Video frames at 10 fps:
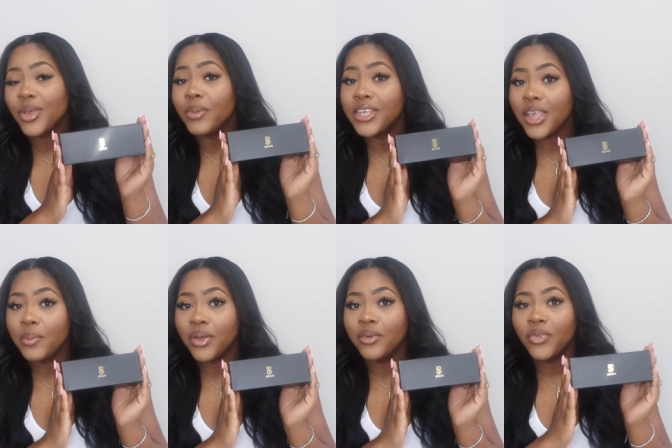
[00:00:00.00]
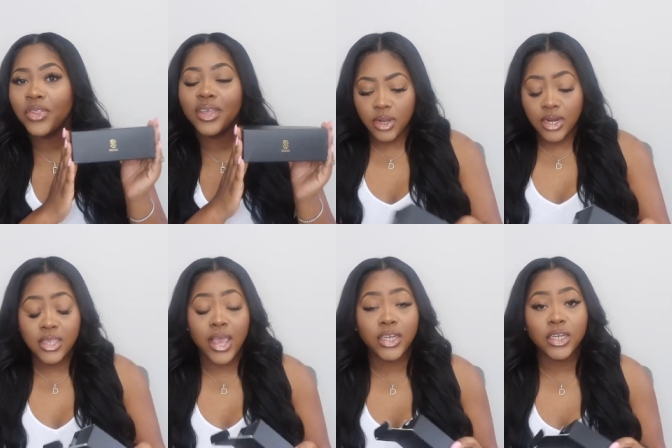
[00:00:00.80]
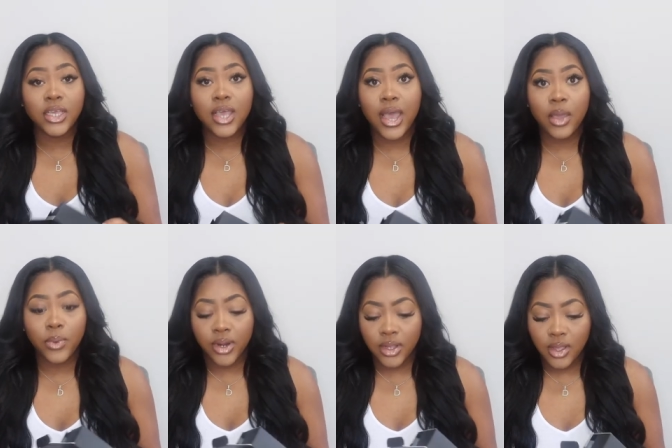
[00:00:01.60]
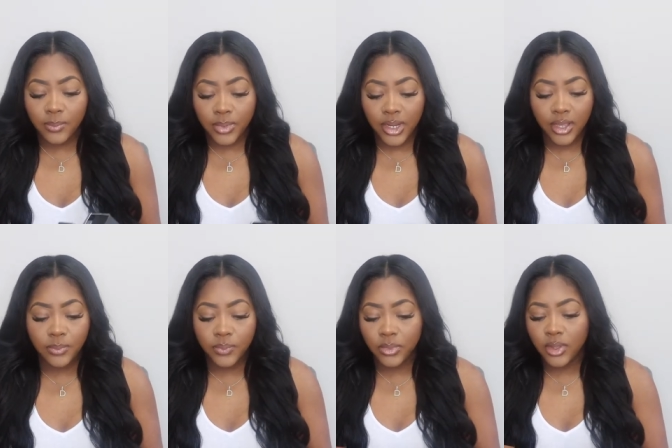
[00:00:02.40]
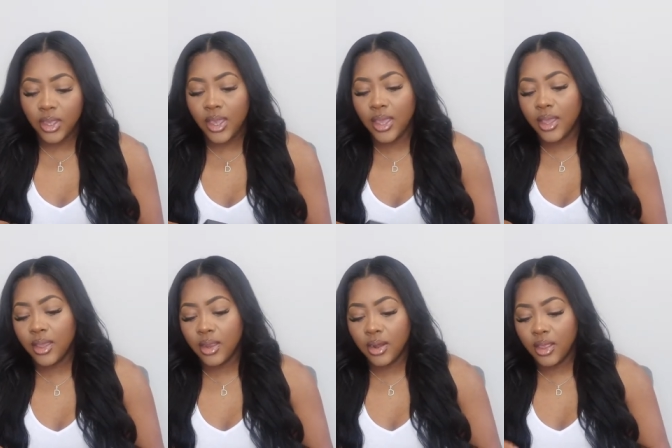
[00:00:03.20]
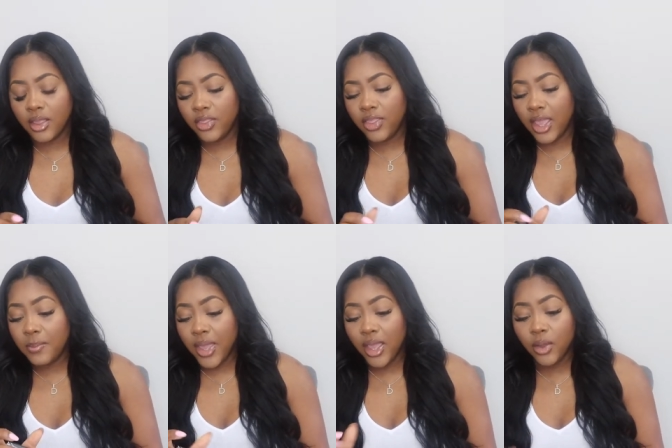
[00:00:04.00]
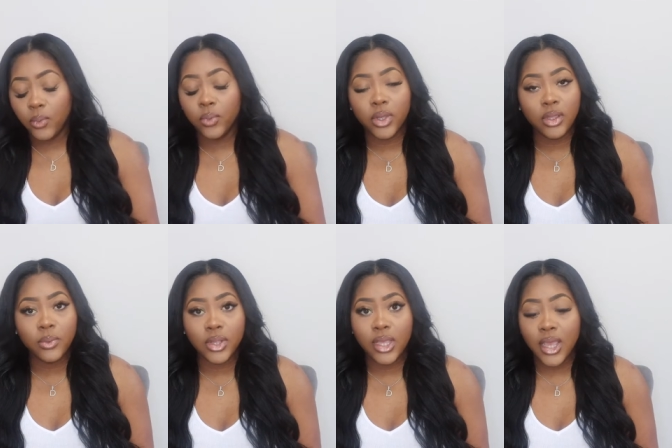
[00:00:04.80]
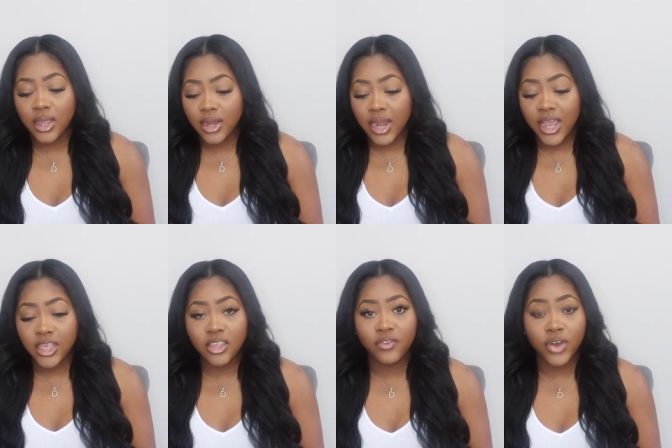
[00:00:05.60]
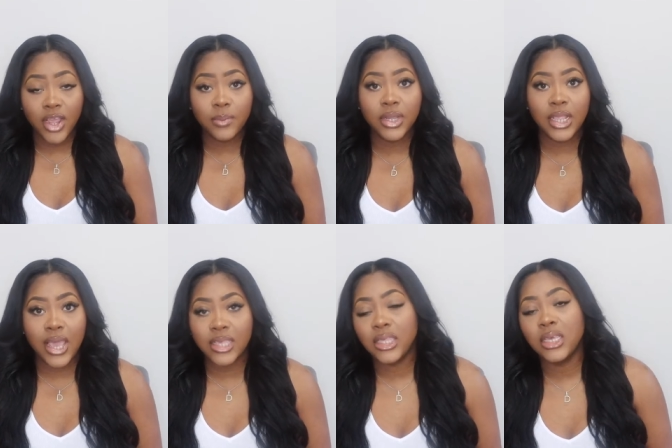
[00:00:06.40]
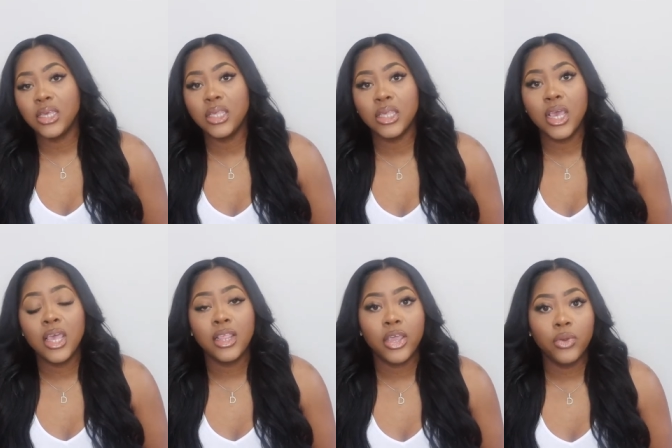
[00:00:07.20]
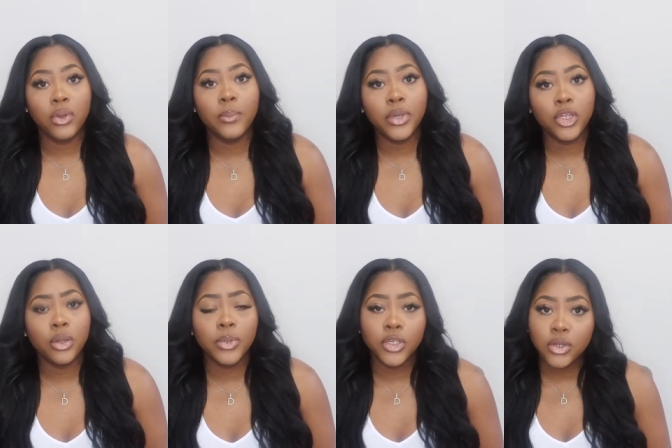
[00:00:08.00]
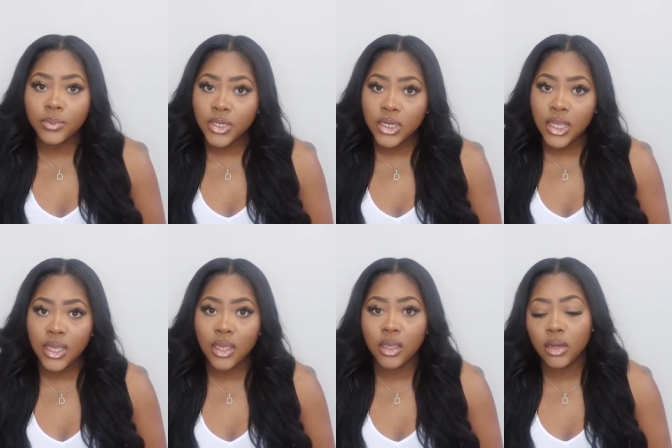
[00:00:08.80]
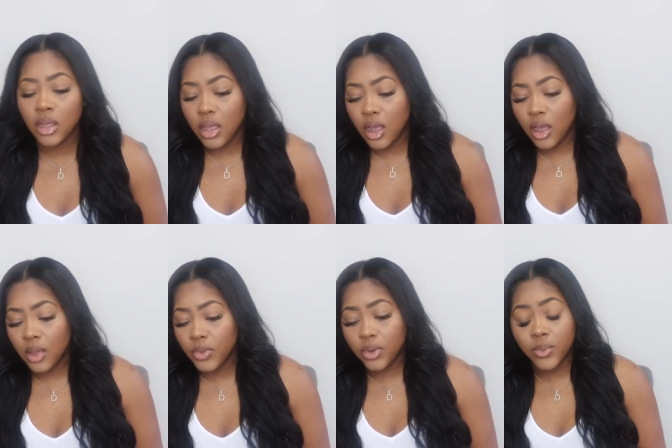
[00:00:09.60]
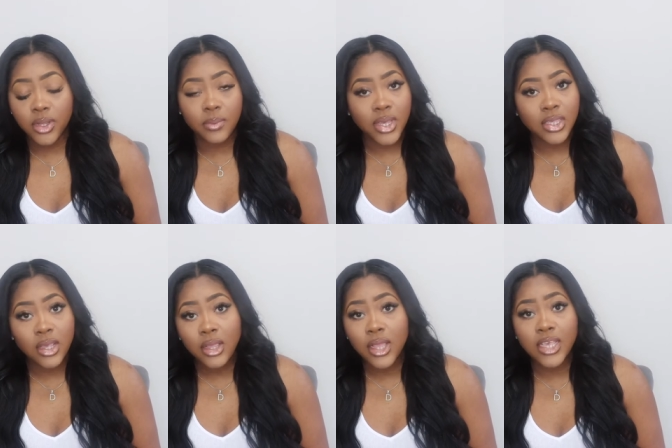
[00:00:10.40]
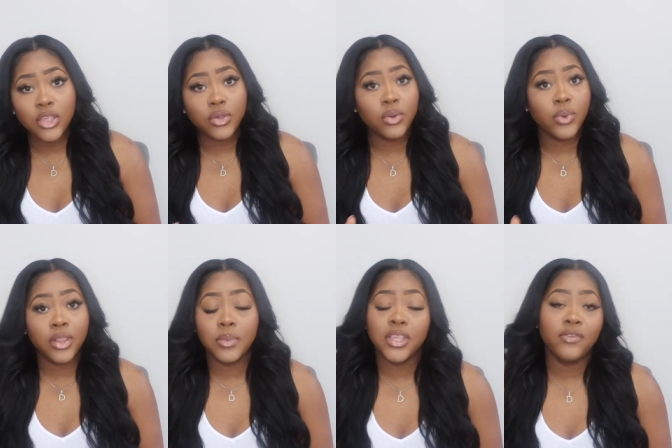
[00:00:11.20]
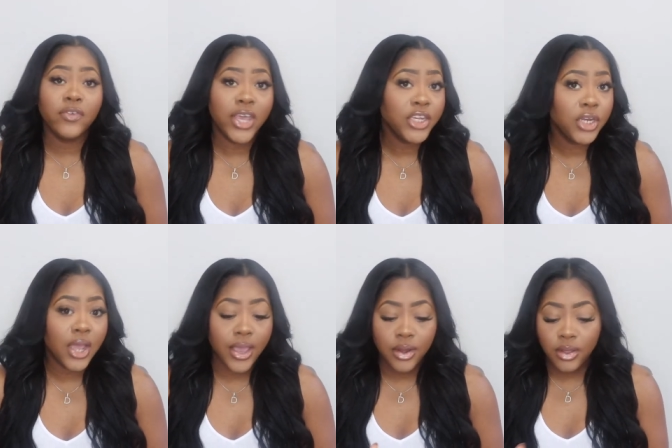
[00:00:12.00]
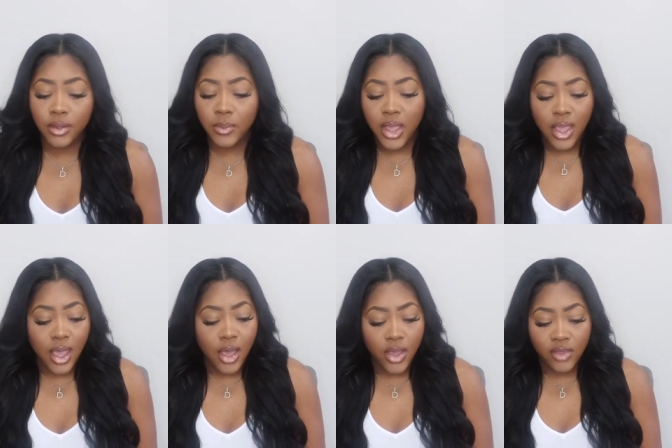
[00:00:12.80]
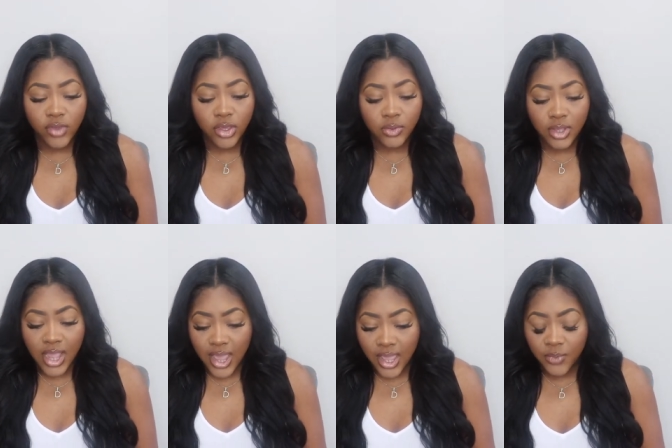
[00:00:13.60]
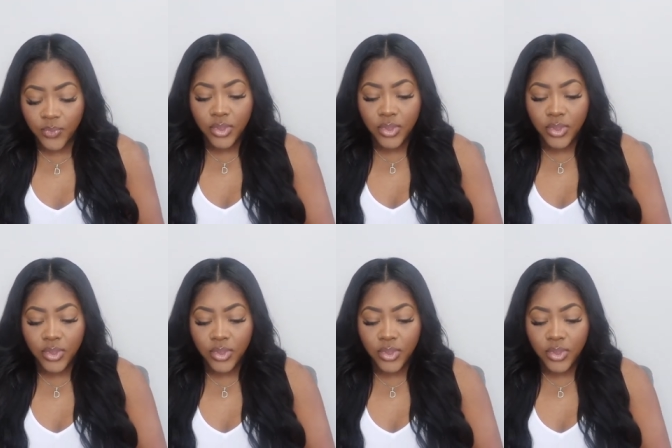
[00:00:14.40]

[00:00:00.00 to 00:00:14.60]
so I'm gonna say both. It is actually an eyewear company and they make really, really nice framed glasses that you can put your prescription in. Um, you can wear them as sunglasses, you can wear them as a fashion item, however you like.